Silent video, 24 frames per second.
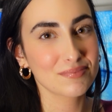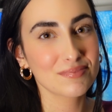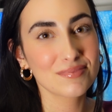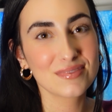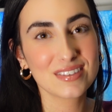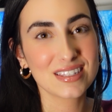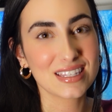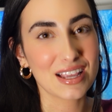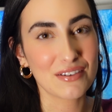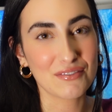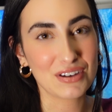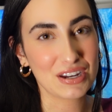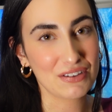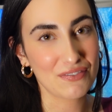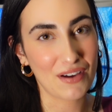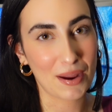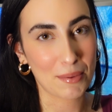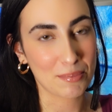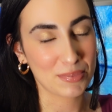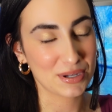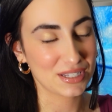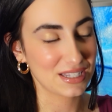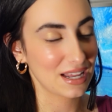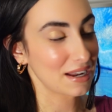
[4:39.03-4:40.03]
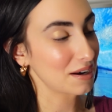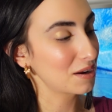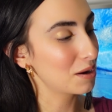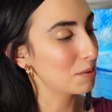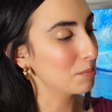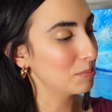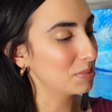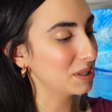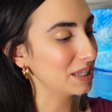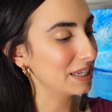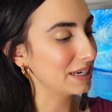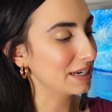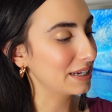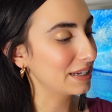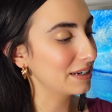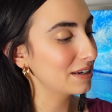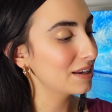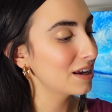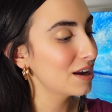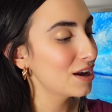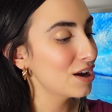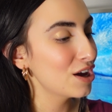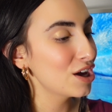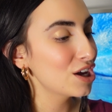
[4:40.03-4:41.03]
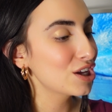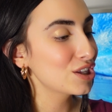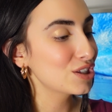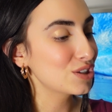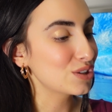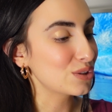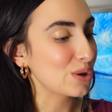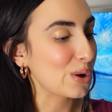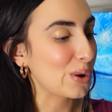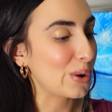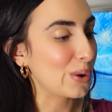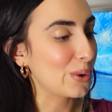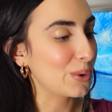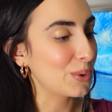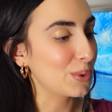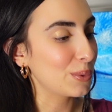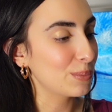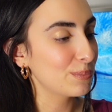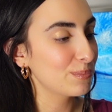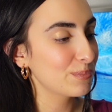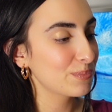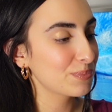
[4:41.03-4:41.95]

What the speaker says: 75% completed. So